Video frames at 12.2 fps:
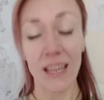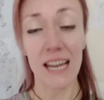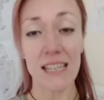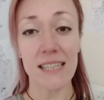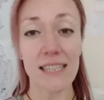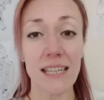
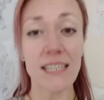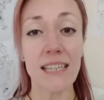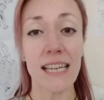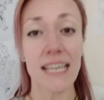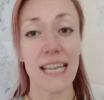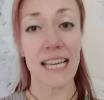and
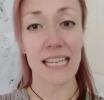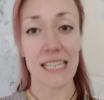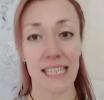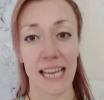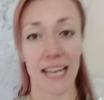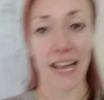suddenly
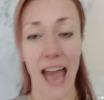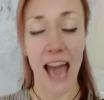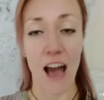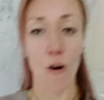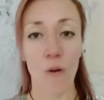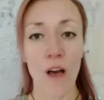eating
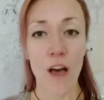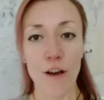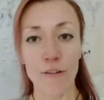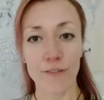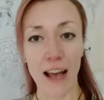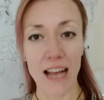our
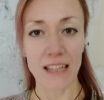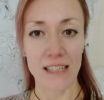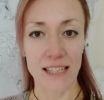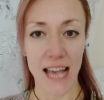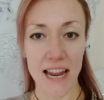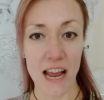
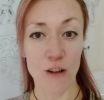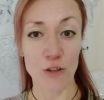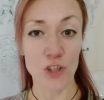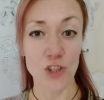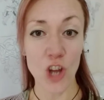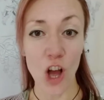fats and our
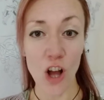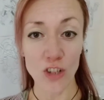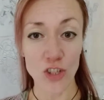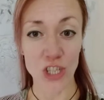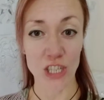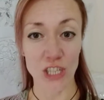
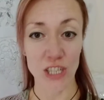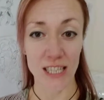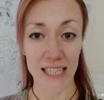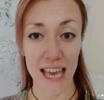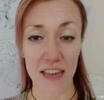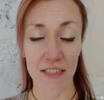starches
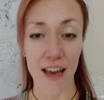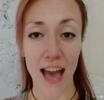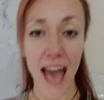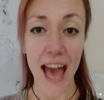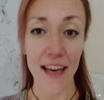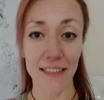together
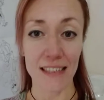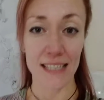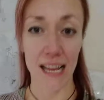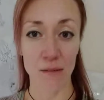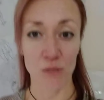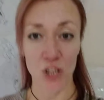at the
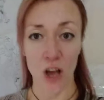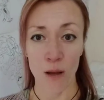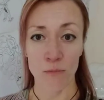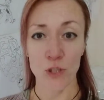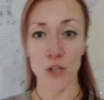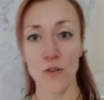same
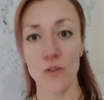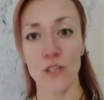time, two